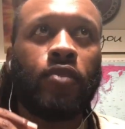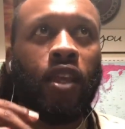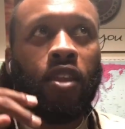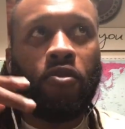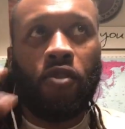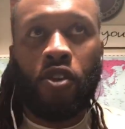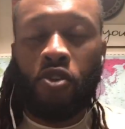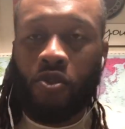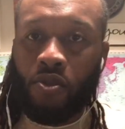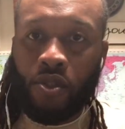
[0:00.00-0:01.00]

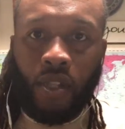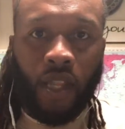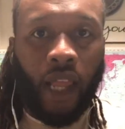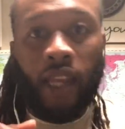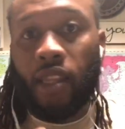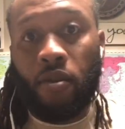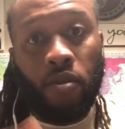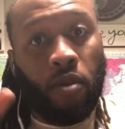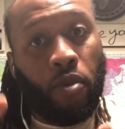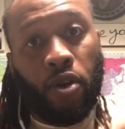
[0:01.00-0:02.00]
individuals like
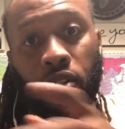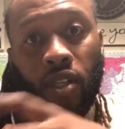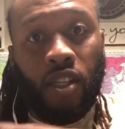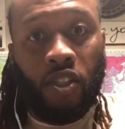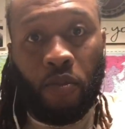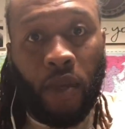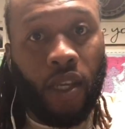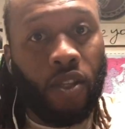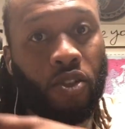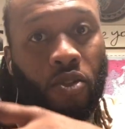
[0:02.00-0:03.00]
the person he's
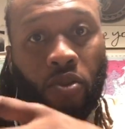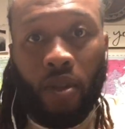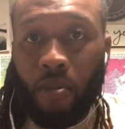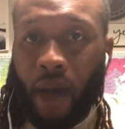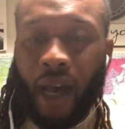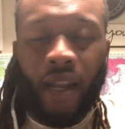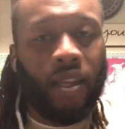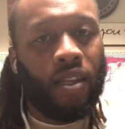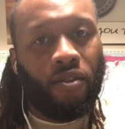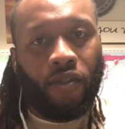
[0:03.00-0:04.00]
speaking to, Lamont. I
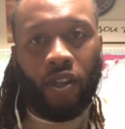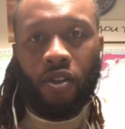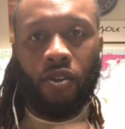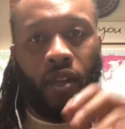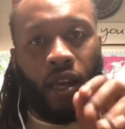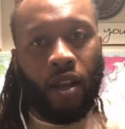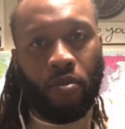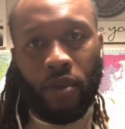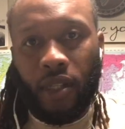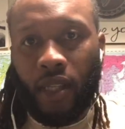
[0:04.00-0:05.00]
did a video on that. I'll
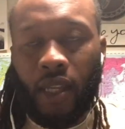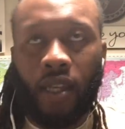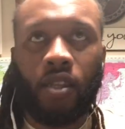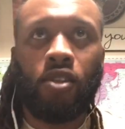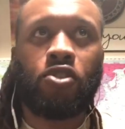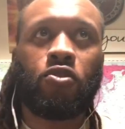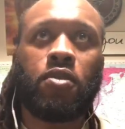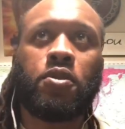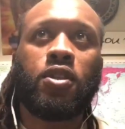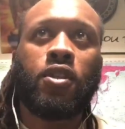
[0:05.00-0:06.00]
put the link in the
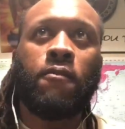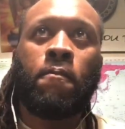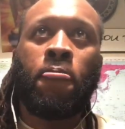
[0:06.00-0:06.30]
description.